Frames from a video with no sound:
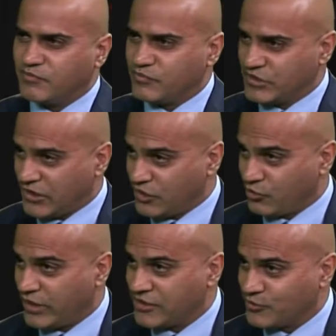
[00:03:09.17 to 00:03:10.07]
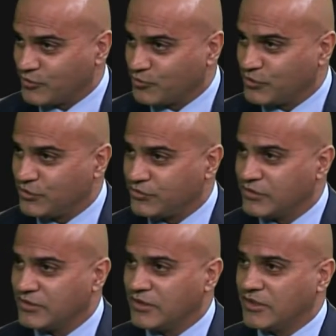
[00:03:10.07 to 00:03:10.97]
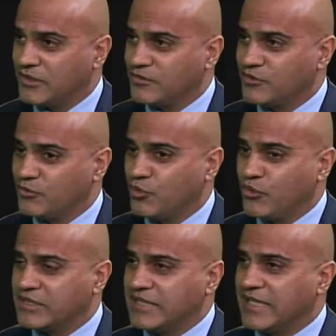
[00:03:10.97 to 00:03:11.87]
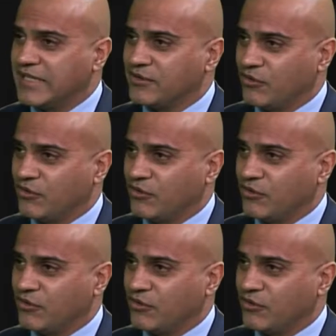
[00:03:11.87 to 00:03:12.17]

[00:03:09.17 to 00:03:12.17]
the undergraduate world towards getting into law